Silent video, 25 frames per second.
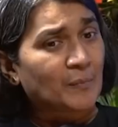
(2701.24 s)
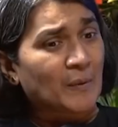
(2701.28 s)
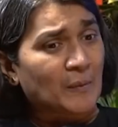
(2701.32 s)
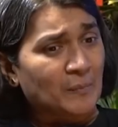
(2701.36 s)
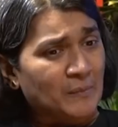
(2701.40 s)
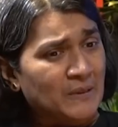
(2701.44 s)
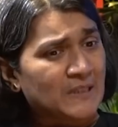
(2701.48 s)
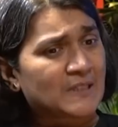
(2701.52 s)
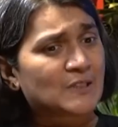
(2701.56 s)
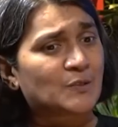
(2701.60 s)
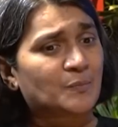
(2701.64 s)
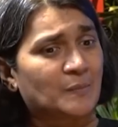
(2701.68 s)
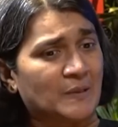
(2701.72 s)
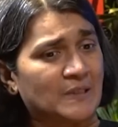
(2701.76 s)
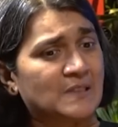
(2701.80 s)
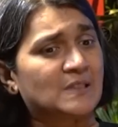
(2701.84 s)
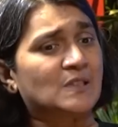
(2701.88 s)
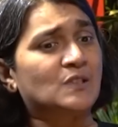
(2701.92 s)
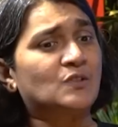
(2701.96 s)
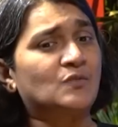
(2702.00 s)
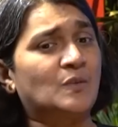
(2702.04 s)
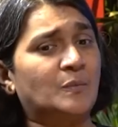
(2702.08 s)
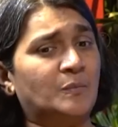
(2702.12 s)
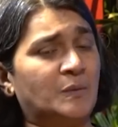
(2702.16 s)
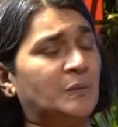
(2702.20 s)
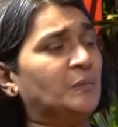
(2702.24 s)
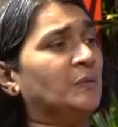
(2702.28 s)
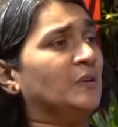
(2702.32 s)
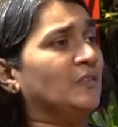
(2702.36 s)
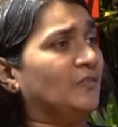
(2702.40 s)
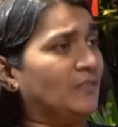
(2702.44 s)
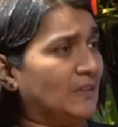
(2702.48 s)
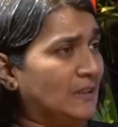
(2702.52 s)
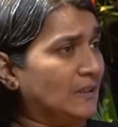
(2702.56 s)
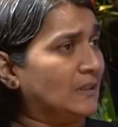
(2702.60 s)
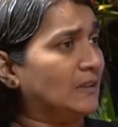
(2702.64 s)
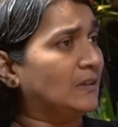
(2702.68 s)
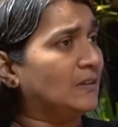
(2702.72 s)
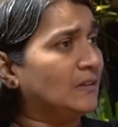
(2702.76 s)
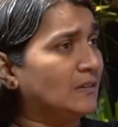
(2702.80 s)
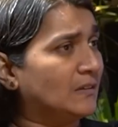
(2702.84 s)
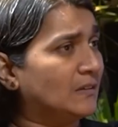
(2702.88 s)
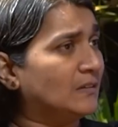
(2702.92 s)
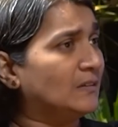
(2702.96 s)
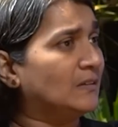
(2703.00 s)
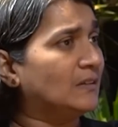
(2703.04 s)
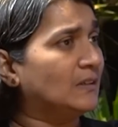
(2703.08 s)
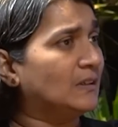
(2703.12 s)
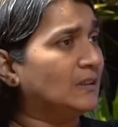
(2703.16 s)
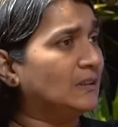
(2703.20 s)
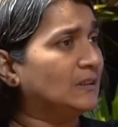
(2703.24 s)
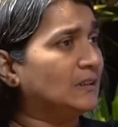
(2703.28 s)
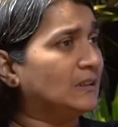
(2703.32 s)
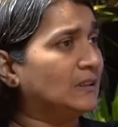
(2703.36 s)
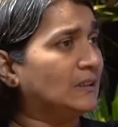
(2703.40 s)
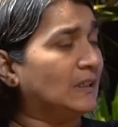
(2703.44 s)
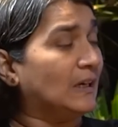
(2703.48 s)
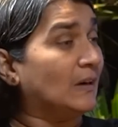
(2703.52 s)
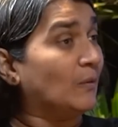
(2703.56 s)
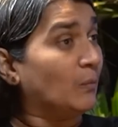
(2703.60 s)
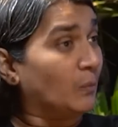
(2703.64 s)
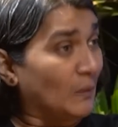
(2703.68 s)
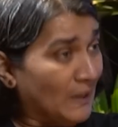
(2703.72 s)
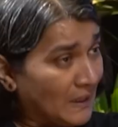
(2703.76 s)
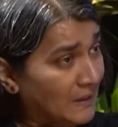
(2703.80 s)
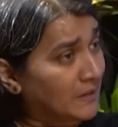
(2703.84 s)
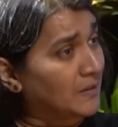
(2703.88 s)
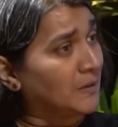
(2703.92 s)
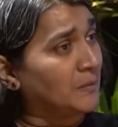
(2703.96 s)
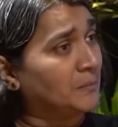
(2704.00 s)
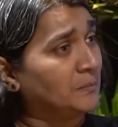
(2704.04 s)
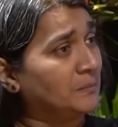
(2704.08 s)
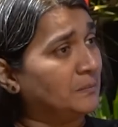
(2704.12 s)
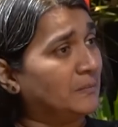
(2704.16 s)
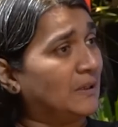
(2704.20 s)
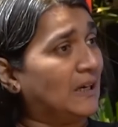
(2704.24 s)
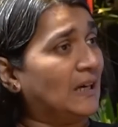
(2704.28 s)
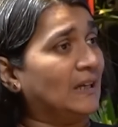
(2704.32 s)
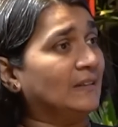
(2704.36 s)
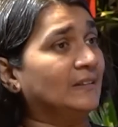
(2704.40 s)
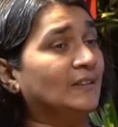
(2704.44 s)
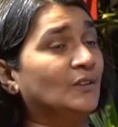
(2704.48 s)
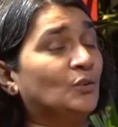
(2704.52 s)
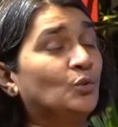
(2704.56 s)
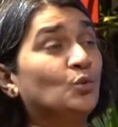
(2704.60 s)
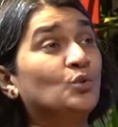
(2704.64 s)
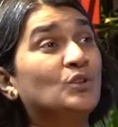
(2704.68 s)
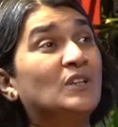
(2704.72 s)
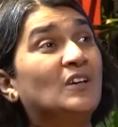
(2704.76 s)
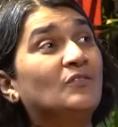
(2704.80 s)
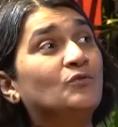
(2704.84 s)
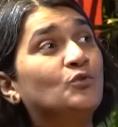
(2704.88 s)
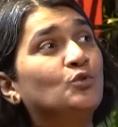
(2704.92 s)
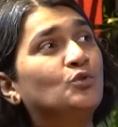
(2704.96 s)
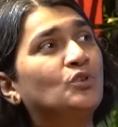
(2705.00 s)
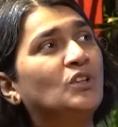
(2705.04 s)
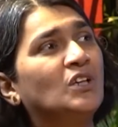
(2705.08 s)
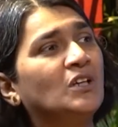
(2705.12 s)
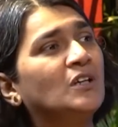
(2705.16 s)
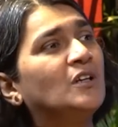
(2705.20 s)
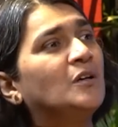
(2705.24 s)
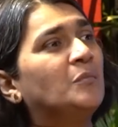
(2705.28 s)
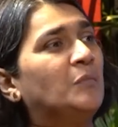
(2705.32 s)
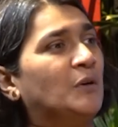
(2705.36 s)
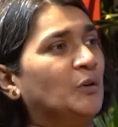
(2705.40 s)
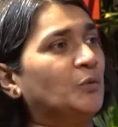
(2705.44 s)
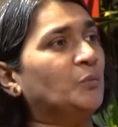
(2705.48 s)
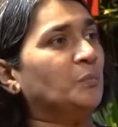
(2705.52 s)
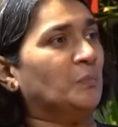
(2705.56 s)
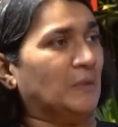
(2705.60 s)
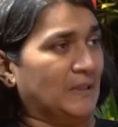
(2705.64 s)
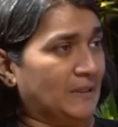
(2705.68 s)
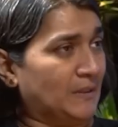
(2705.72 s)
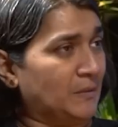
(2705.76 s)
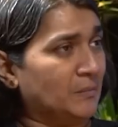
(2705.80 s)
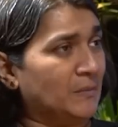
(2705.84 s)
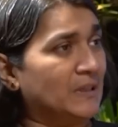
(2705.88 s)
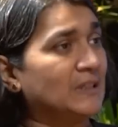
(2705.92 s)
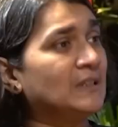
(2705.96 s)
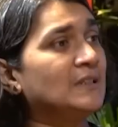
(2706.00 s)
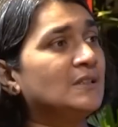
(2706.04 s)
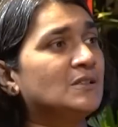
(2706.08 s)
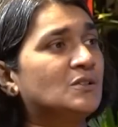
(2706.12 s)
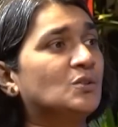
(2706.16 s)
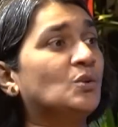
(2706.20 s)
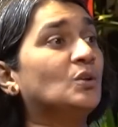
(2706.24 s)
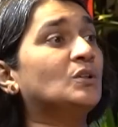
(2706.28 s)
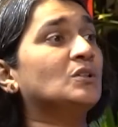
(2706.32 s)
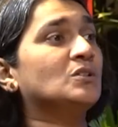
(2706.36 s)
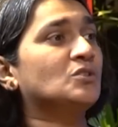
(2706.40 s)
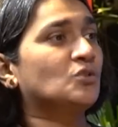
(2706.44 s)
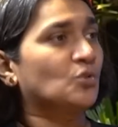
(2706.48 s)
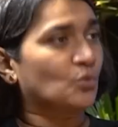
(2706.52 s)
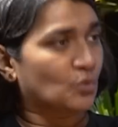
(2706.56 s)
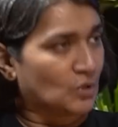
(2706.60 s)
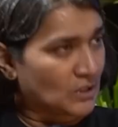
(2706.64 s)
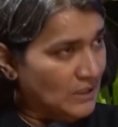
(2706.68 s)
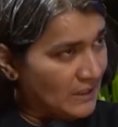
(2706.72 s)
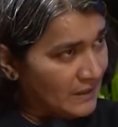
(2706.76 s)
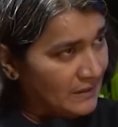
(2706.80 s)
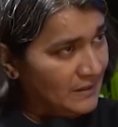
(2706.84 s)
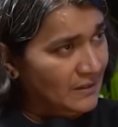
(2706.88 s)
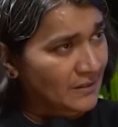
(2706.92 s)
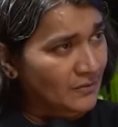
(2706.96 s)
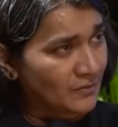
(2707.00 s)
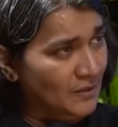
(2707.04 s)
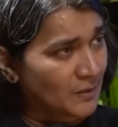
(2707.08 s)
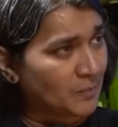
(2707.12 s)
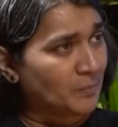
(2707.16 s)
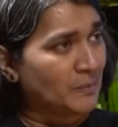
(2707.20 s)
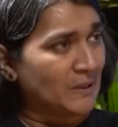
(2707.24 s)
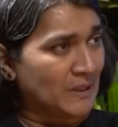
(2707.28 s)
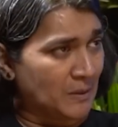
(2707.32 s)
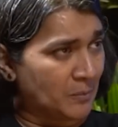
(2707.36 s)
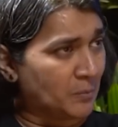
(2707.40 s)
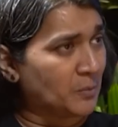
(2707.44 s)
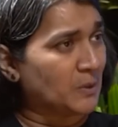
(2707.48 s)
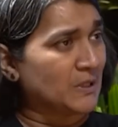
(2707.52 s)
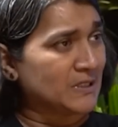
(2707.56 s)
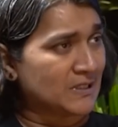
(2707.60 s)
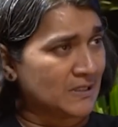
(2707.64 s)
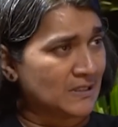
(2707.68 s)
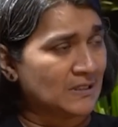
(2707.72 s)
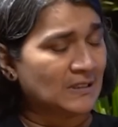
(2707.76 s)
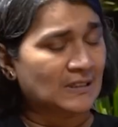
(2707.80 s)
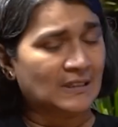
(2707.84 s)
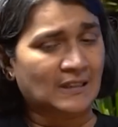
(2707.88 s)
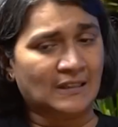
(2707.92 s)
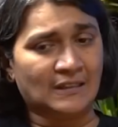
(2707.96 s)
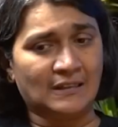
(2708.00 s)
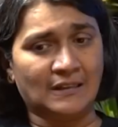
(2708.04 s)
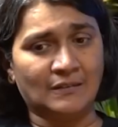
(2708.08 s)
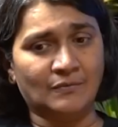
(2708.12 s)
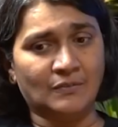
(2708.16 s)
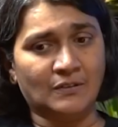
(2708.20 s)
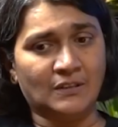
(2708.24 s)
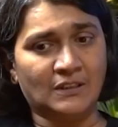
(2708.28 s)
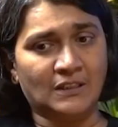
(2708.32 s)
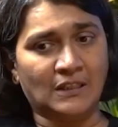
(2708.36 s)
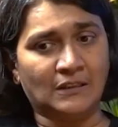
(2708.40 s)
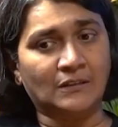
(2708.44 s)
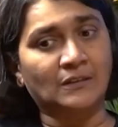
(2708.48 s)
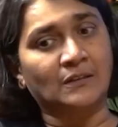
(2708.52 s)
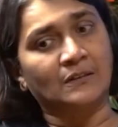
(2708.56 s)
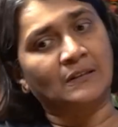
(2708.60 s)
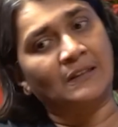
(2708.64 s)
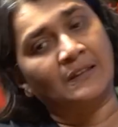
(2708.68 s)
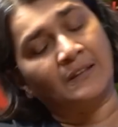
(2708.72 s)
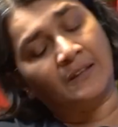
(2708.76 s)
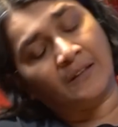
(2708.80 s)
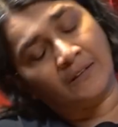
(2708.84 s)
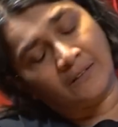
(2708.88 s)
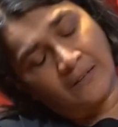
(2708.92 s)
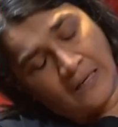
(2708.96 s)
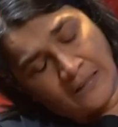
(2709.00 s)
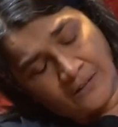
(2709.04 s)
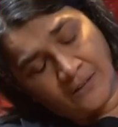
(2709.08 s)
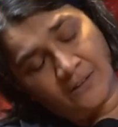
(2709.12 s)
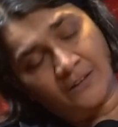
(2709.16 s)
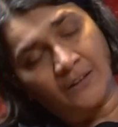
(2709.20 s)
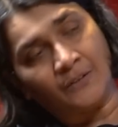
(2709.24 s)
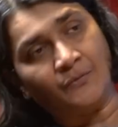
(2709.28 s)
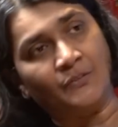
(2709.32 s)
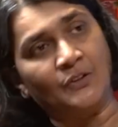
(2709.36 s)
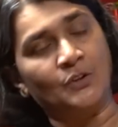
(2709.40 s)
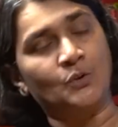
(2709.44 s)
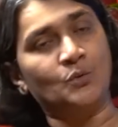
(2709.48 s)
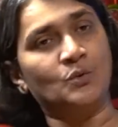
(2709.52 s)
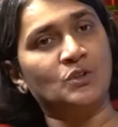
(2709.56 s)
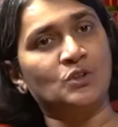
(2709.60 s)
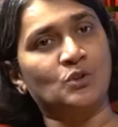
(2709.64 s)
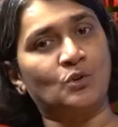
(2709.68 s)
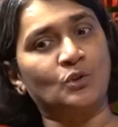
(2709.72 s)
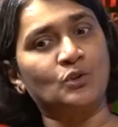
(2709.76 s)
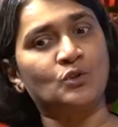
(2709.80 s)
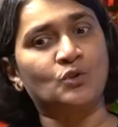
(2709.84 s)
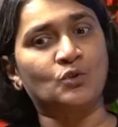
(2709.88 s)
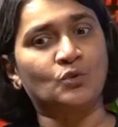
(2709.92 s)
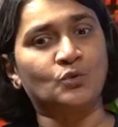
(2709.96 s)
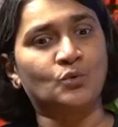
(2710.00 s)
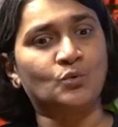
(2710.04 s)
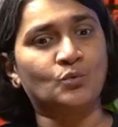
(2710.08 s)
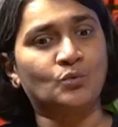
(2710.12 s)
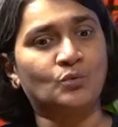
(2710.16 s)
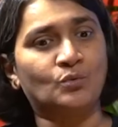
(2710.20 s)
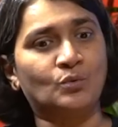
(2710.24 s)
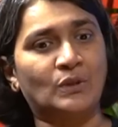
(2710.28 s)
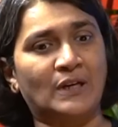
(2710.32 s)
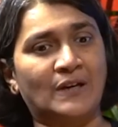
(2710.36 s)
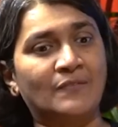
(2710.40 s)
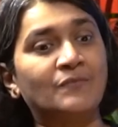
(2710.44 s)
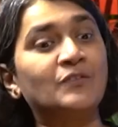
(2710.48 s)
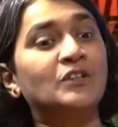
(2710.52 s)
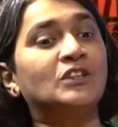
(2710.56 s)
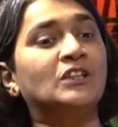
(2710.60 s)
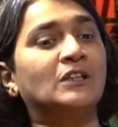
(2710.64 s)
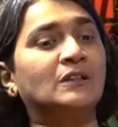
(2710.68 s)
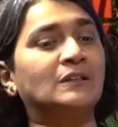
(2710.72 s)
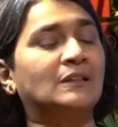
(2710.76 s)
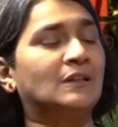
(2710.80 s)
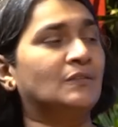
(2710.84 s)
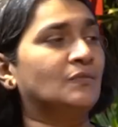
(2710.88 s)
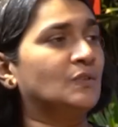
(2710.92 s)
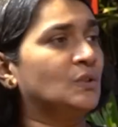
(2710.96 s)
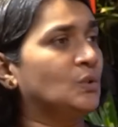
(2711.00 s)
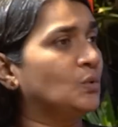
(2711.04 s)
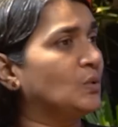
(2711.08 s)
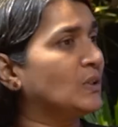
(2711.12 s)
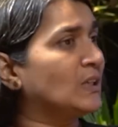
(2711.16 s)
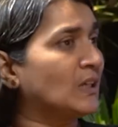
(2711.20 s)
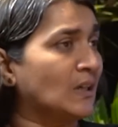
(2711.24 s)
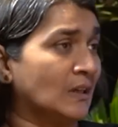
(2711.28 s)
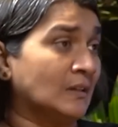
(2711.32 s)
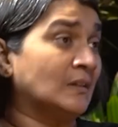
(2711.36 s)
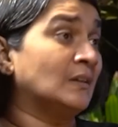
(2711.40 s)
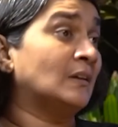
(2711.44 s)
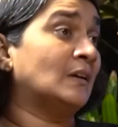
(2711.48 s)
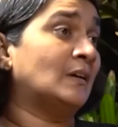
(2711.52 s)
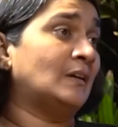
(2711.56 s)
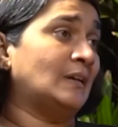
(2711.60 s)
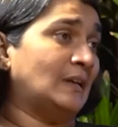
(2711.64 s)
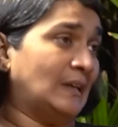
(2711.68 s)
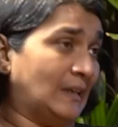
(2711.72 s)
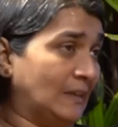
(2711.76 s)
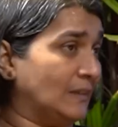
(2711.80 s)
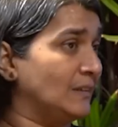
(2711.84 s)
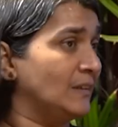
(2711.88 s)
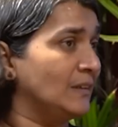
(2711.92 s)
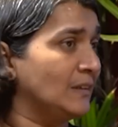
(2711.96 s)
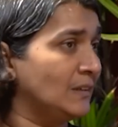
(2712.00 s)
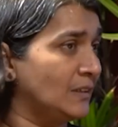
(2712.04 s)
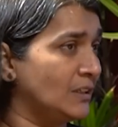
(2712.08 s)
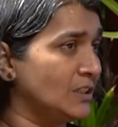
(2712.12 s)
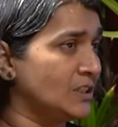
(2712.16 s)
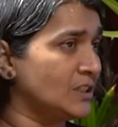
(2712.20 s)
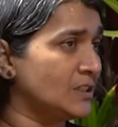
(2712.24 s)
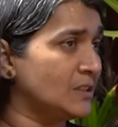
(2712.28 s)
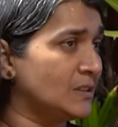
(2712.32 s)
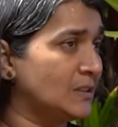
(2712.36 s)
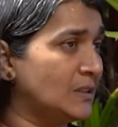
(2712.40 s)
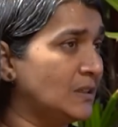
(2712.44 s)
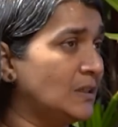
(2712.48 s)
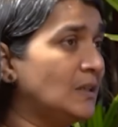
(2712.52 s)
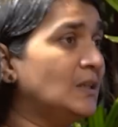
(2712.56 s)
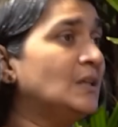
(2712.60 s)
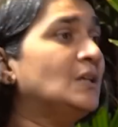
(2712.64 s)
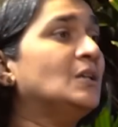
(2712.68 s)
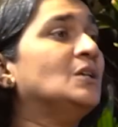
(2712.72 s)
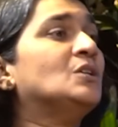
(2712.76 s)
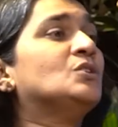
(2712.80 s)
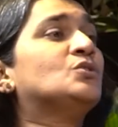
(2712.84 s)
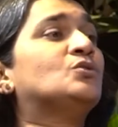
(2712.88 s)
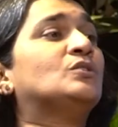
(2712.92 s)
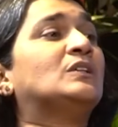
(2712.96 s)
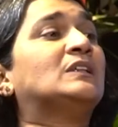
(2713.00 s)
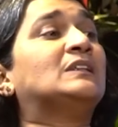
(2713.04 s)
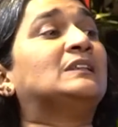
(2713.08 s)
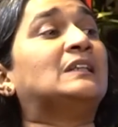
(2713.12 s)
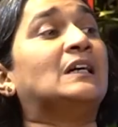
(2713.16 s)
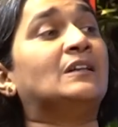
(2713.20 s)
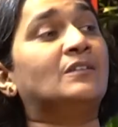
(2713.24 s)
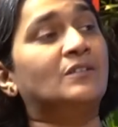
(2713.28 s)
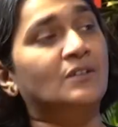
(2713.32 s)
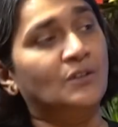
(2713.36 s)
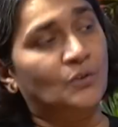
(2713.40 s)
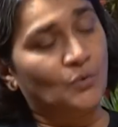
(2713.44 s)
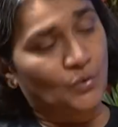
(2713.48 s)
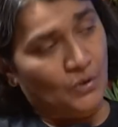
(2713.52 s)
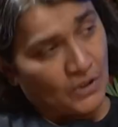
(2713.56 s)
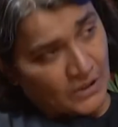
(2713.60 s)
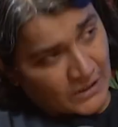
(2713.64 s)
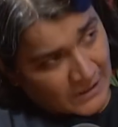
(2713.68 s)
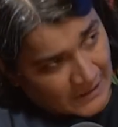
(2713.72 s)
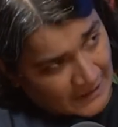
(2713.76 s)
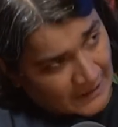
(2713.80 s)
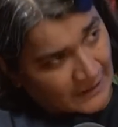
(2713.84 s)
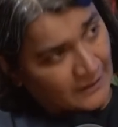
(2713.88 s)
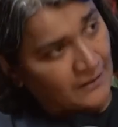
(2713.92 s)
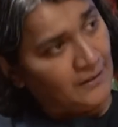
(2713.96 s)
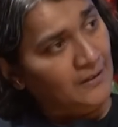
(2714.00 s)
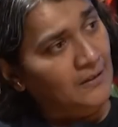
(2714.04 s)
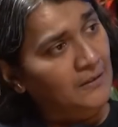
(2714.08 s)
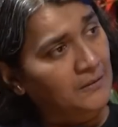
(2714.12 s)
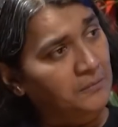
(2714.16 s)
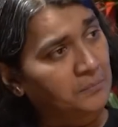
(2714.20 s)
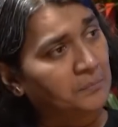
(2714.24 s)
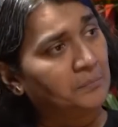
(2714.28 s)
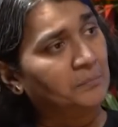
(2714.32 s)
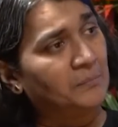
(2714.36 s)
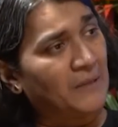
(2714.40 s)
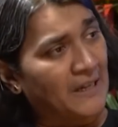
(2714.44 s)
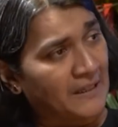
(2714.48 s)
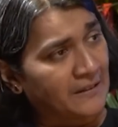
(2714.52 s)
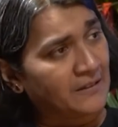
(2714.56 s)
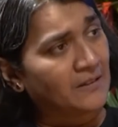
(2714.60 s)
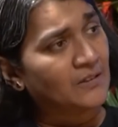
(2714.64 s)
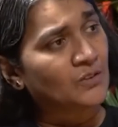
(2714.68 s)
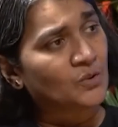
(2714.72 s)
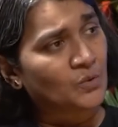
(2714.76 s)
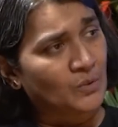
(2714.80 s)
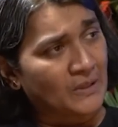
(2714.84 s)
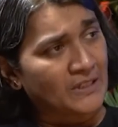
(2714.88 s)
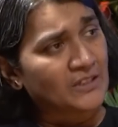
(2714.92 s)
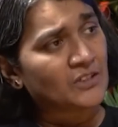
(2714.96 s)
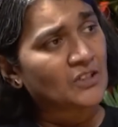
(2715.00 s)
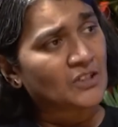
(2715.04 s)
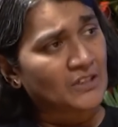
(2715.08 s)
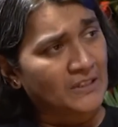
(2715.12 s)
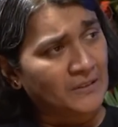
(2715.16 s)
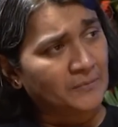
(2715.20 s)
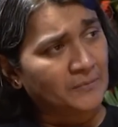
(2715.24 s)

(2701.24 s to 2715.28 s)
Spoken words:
public spaces where people feel they are welcome and they don't have to think about money. Money is not associated with being present there. And the other thing we do is also do everything that we do in Kannada and English, so that reduces another barrier to entry.